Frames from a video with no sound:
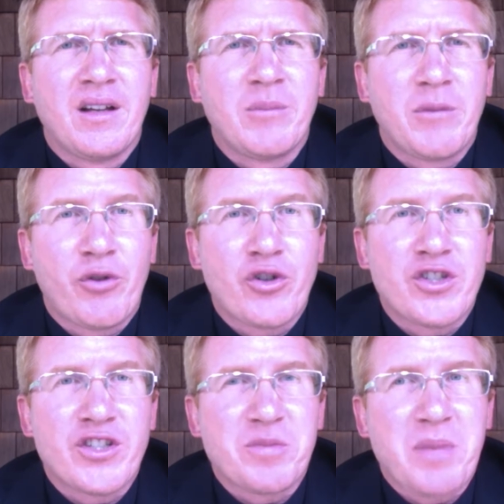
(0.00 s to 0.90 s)
Before
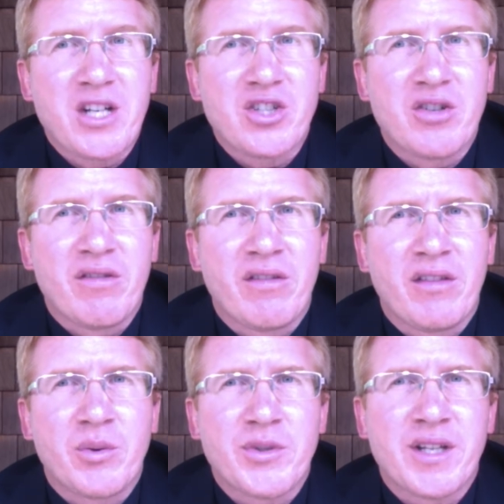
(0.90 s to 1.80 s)
Jesus' passion, there
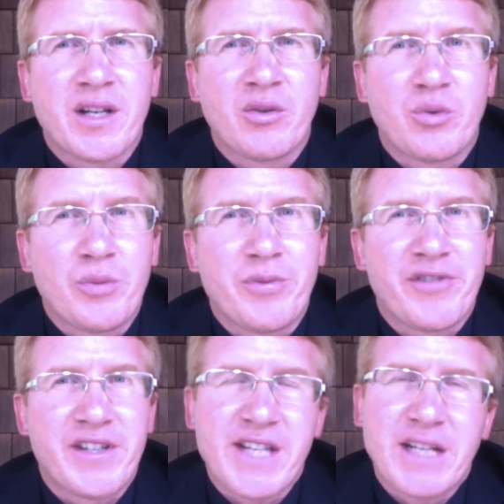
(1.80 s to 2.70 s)
was a group of
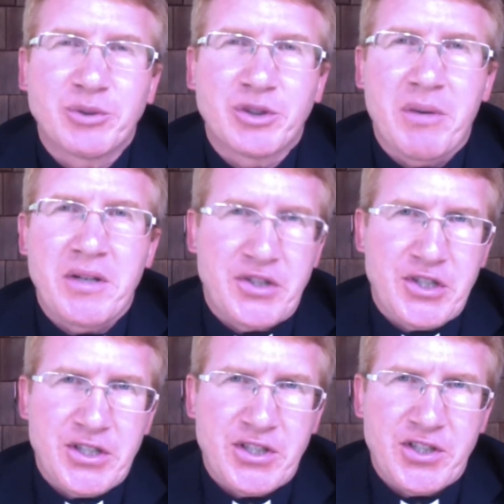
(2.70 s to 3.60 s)
disciples around
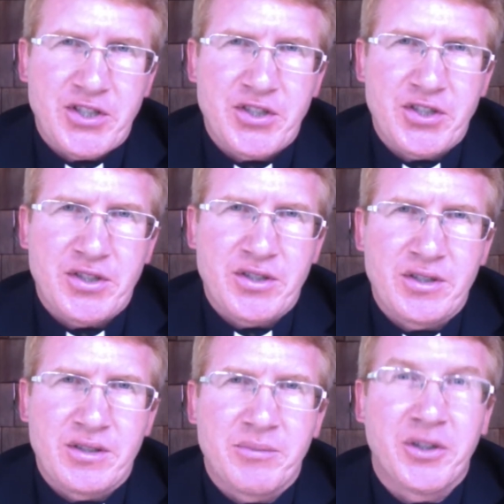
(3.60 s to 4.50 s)
Jesus.
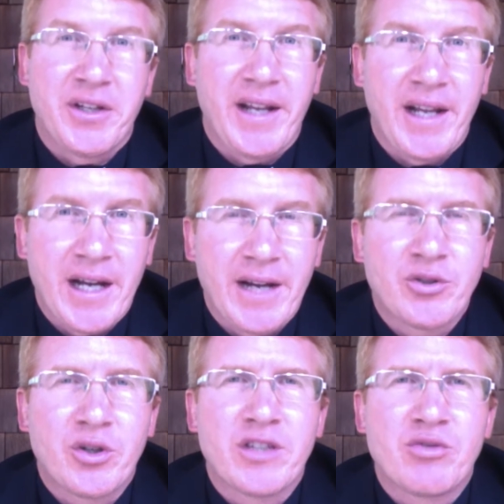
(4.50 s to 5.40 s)
But
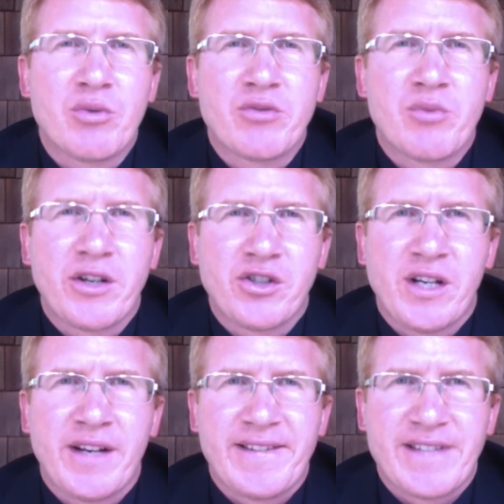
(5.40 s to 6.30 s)
after his resurrection
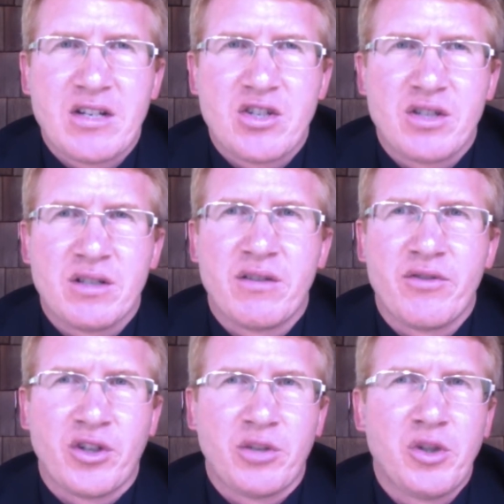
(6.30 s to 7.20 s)
and ascension, the
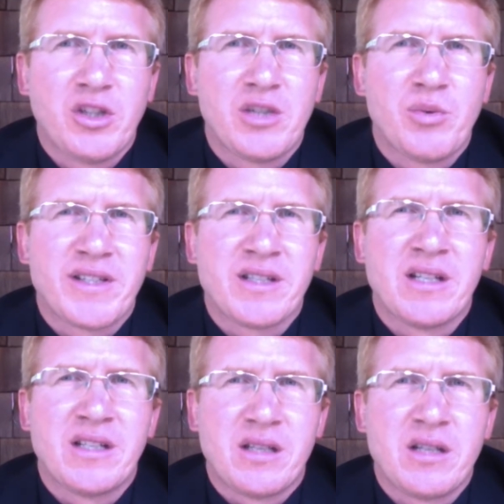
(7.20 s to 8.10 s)
community was
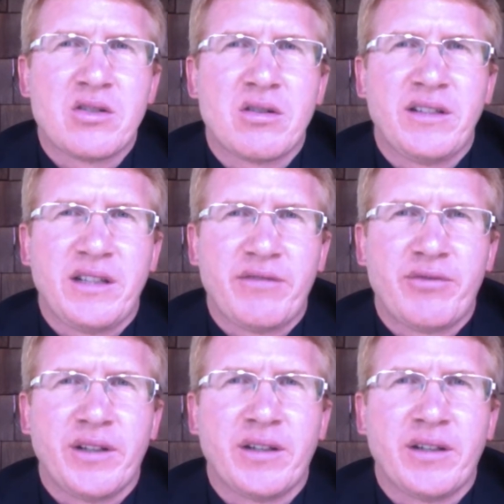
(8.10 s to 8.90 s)
essentially different,